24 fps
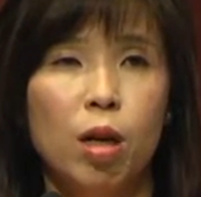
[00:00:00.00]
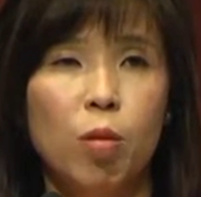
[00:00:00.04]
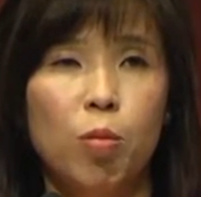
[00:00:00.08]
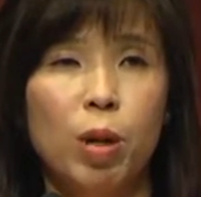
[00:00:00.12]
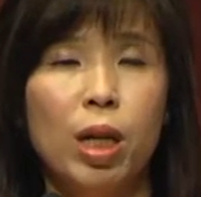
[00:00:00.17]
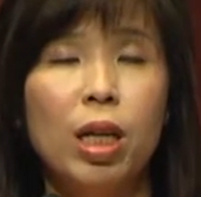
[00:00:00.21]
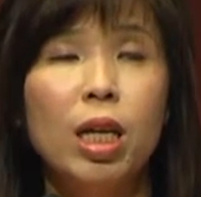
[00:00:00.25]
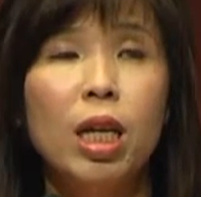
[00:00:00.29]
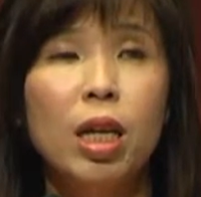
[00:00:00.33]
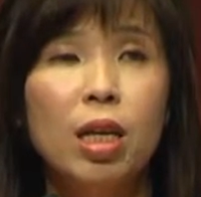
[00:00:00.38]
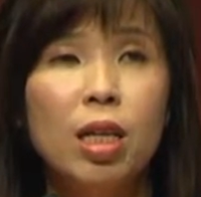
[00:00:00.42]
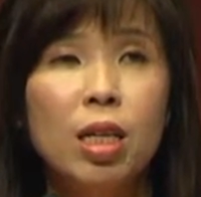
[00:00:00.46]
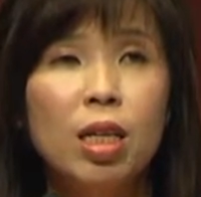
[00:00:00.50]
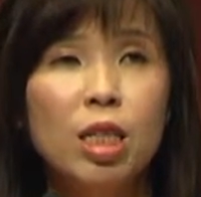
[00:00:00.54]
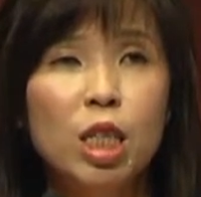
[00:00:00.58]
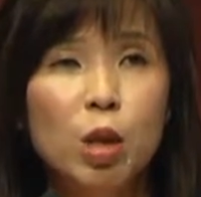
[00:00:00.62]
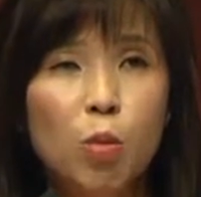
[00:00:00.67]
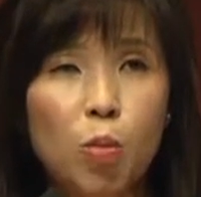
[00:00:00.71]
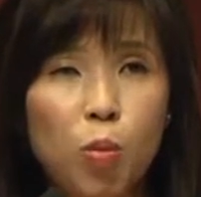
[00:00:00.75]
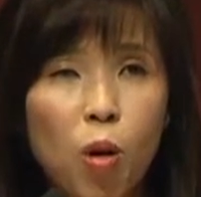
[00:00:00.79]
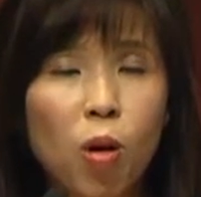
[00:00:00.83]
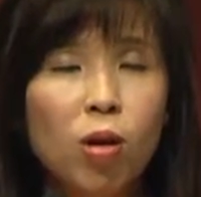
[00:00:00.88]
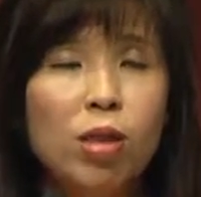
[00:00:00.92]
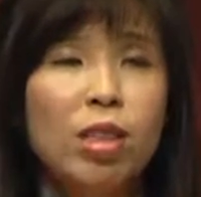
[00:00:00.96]
But it is
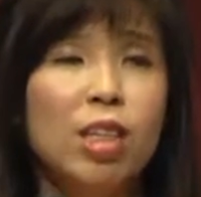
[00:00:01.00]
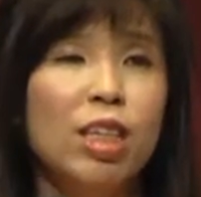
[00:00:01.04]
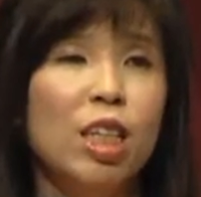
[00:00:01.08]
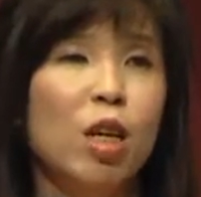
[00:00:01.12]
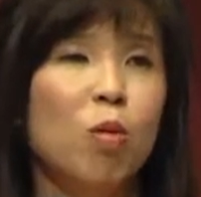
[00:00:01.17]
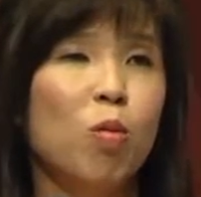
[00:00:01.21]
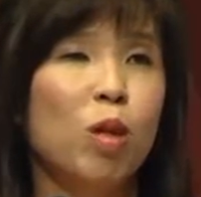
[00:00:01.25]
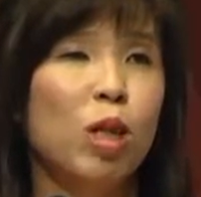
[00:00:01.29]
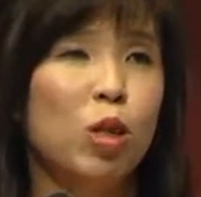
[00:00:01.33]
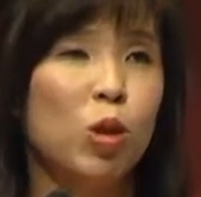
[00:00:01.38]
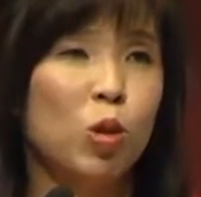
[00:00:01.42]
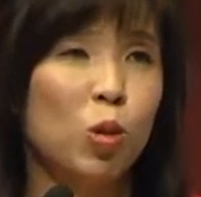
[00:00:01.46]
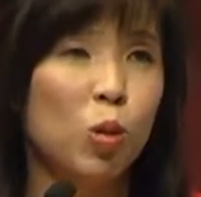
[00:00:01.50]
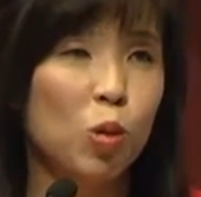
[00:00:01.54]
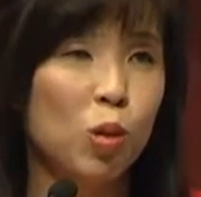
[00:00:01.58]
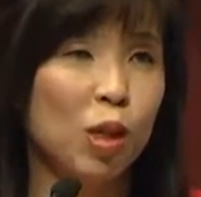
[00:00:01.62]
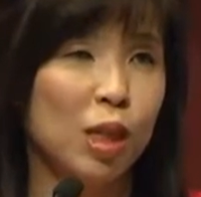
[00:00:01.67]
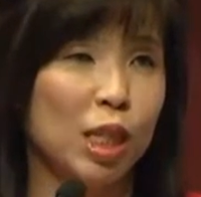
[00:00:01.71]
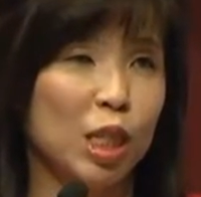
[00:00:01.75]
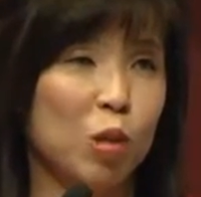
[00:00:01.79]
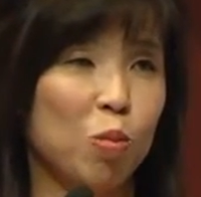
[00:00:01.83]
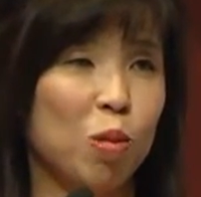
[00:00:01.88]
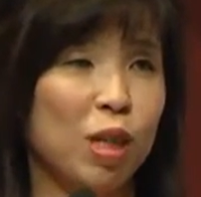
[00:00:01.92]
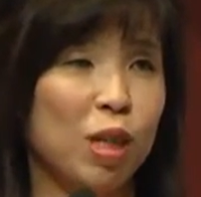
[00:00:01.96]
important that we do this